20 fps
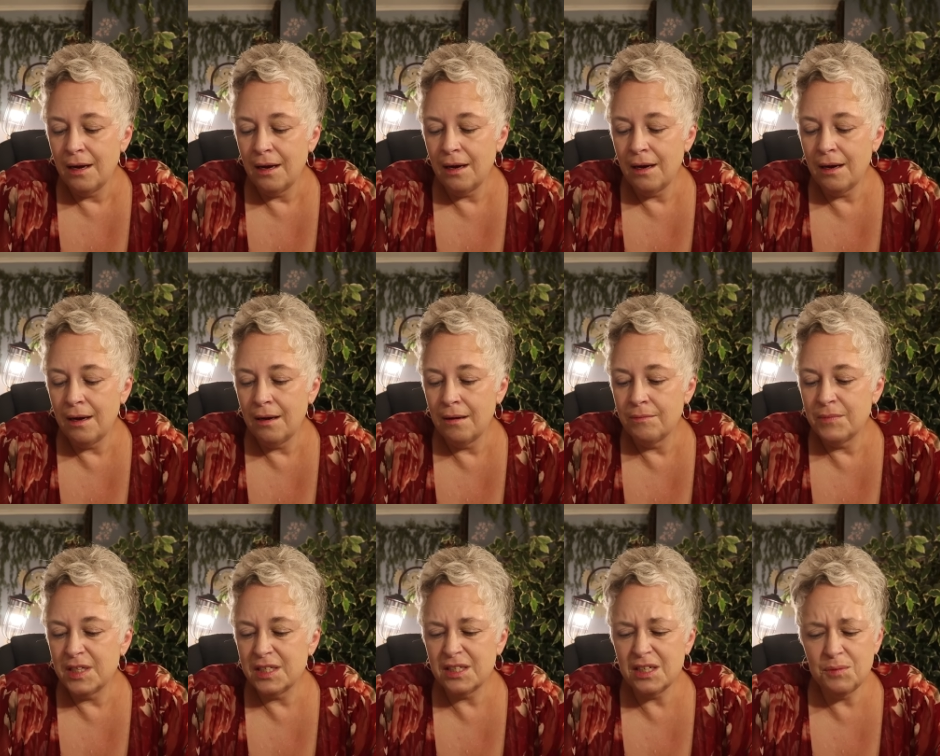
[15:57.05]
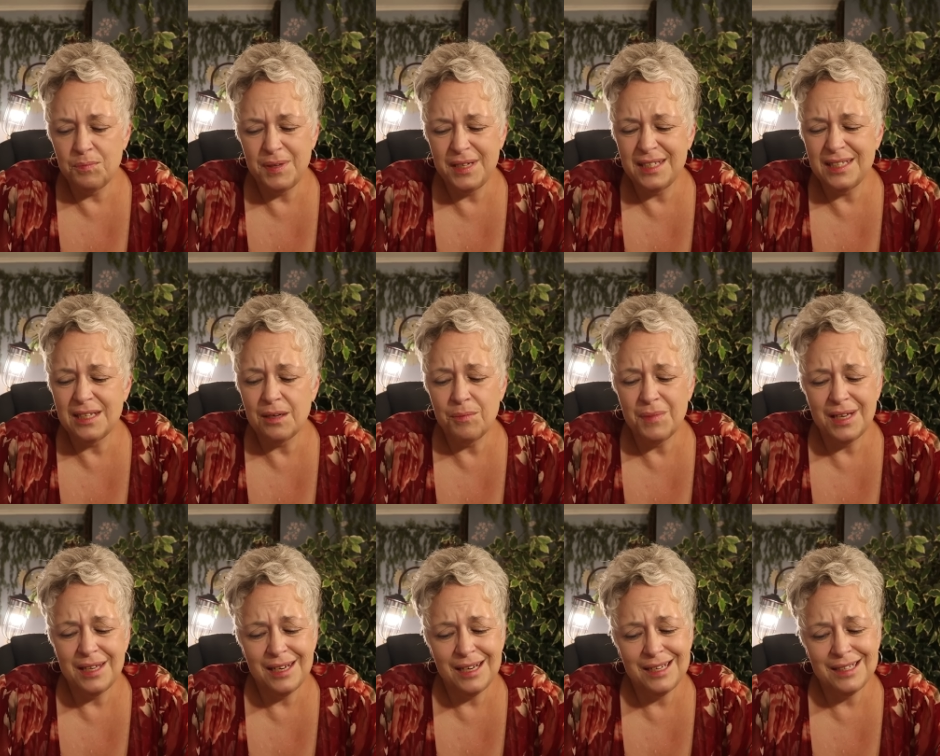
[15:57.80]
Um, this could be
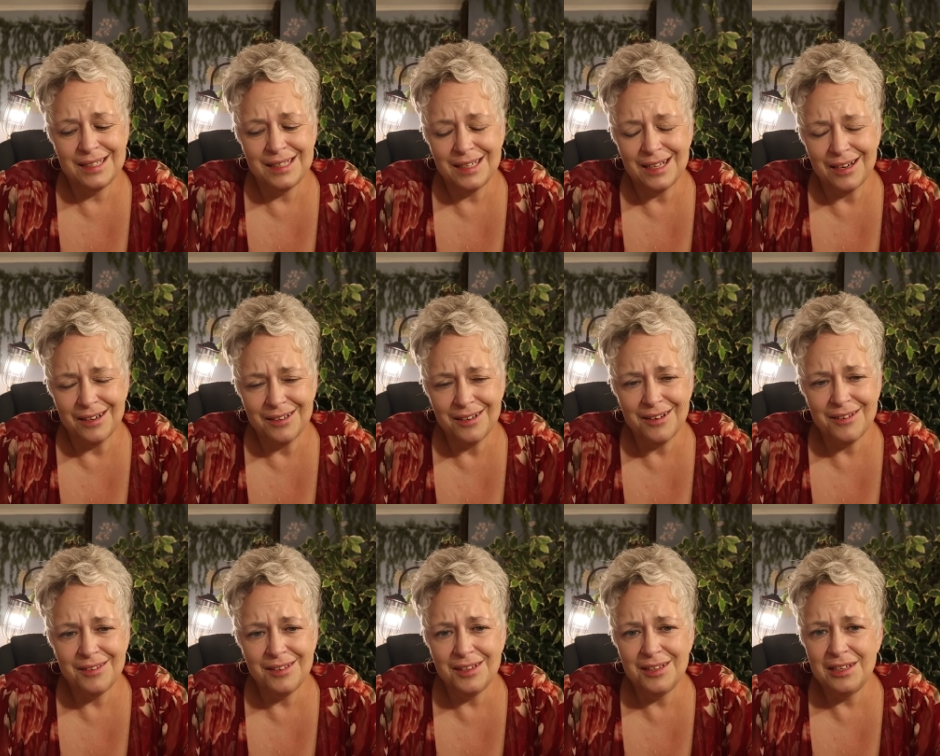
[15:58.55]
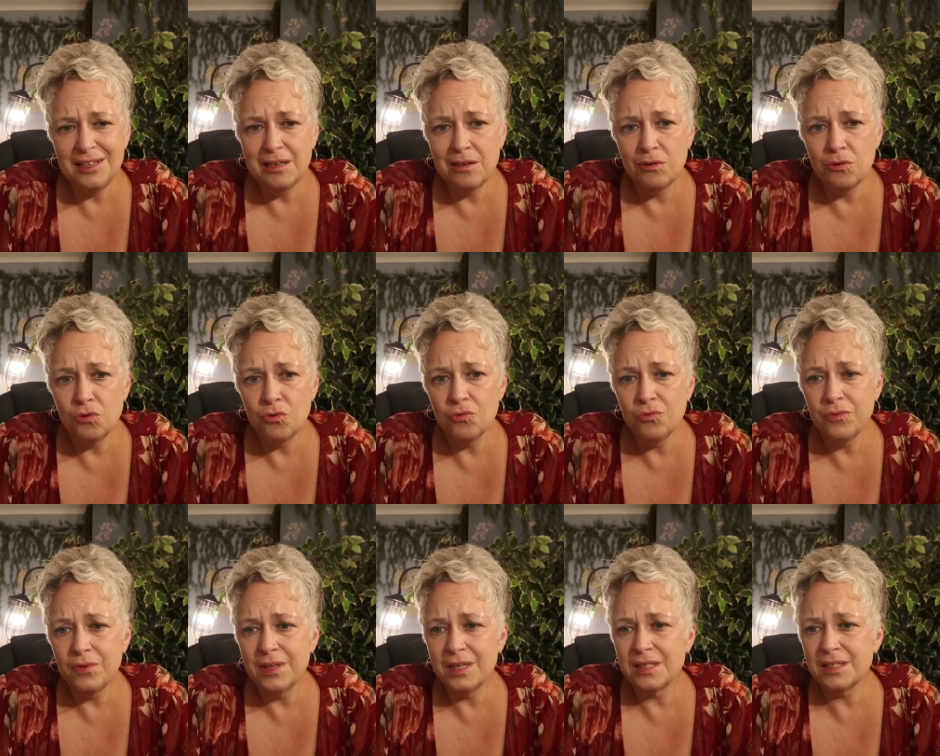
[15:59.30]
somebody that is younger than
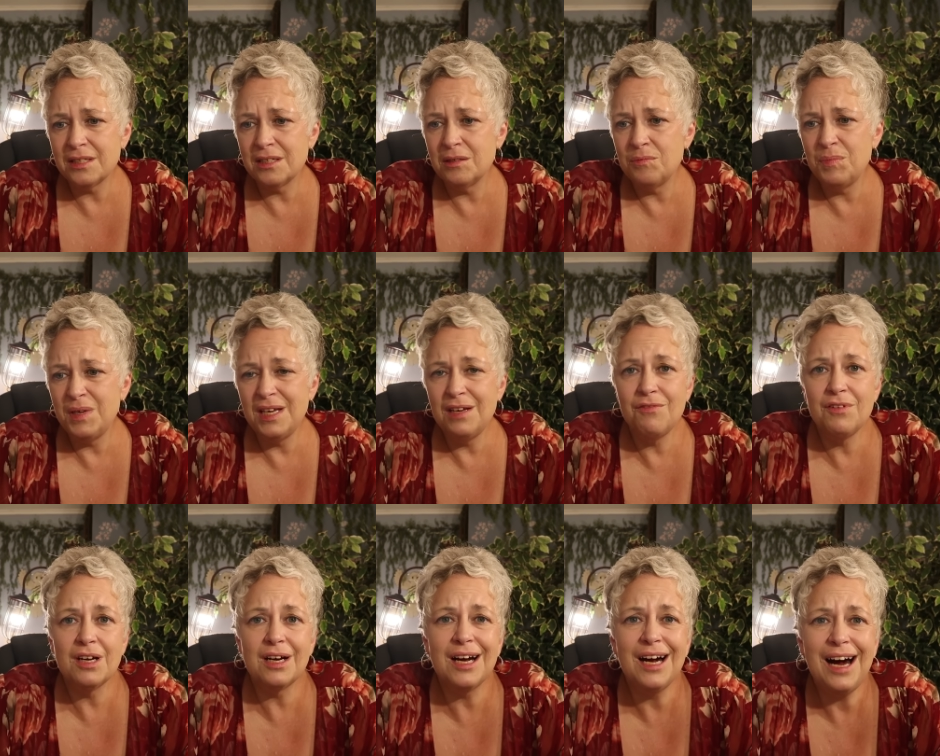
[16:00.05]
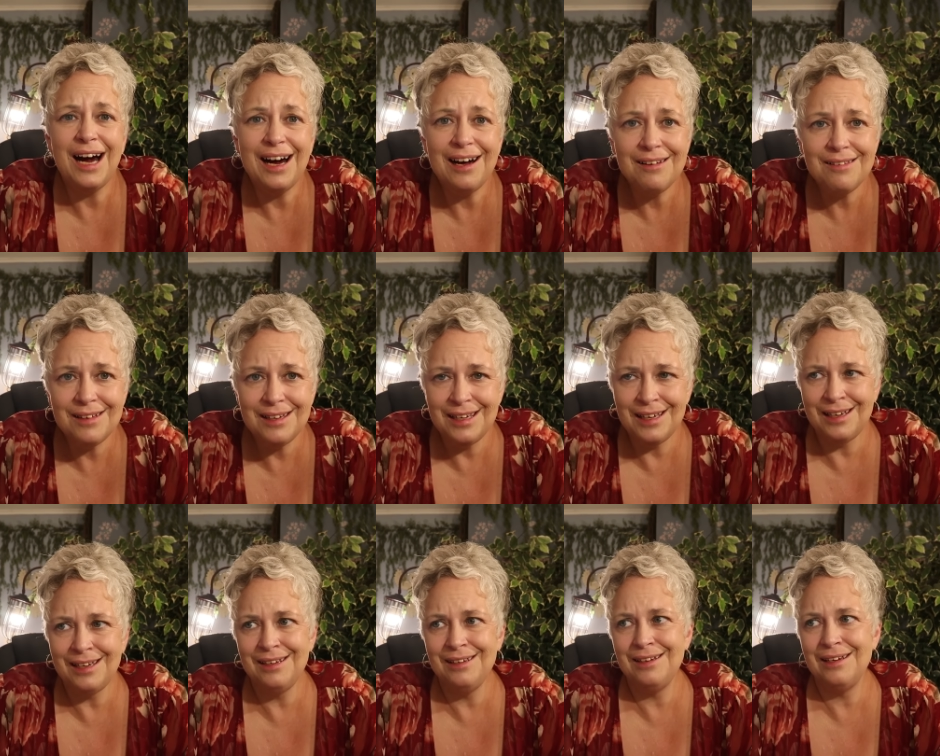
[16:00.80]
you. This could be even a
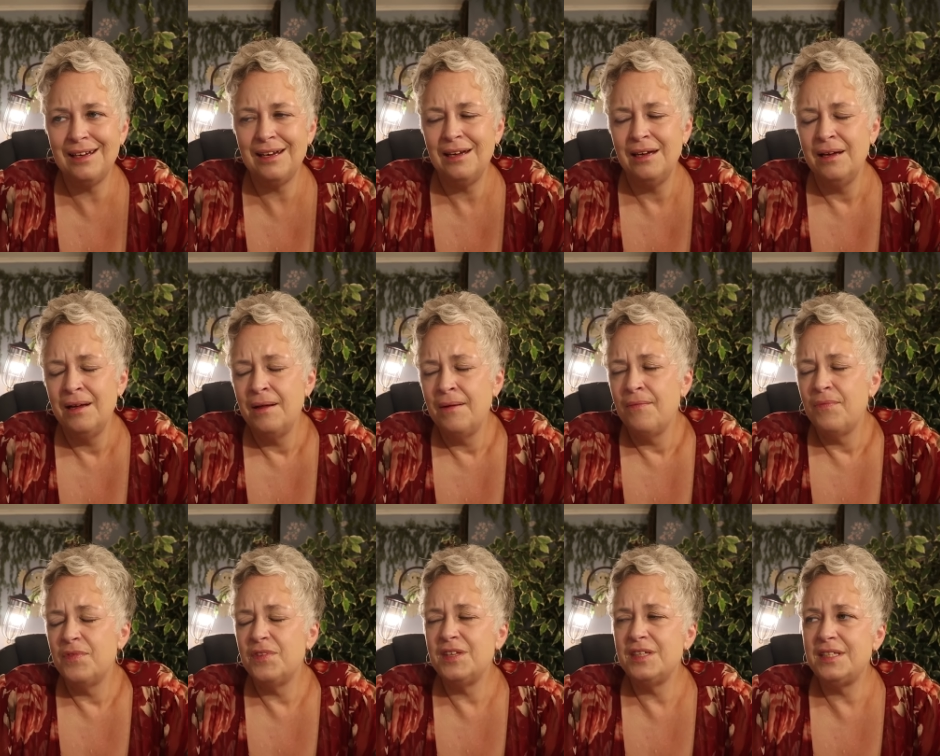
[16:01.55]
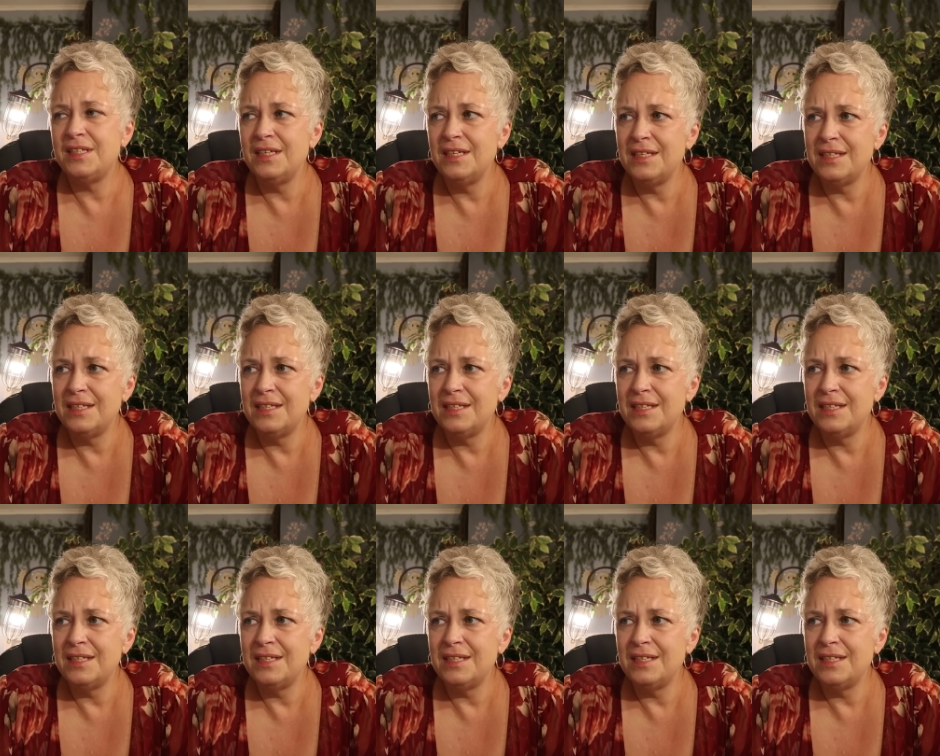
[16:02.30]
colleague. This